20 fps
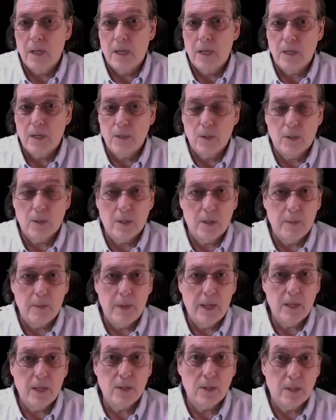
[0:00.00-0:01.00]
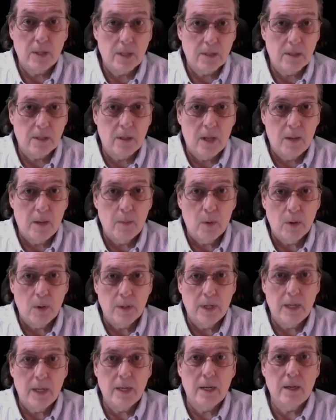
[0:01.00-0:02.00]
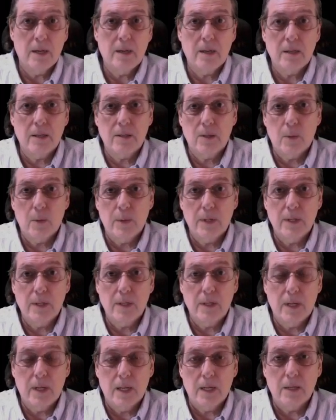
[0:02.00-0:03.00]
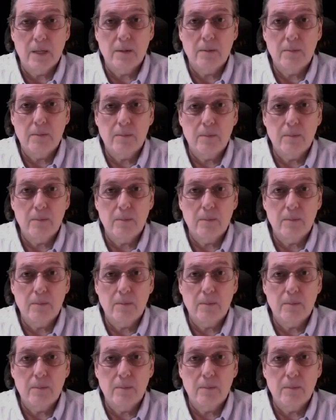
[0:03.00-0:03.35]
As you can imagine, that's a lot more data, so we needed a